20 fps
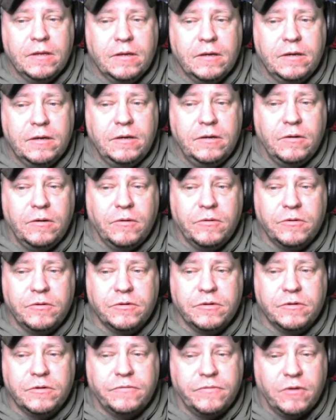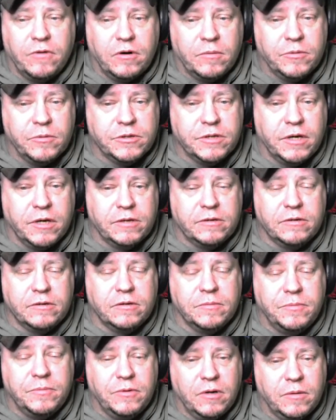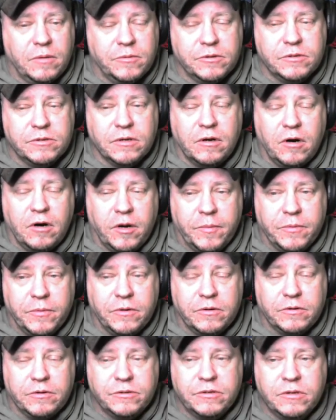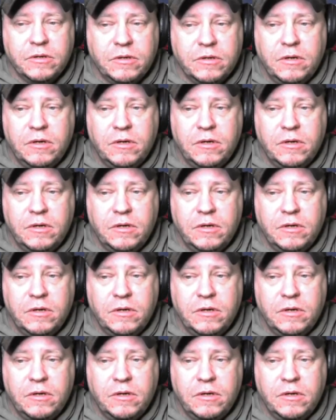They're the farmers out there, the plumbers, the carpenters,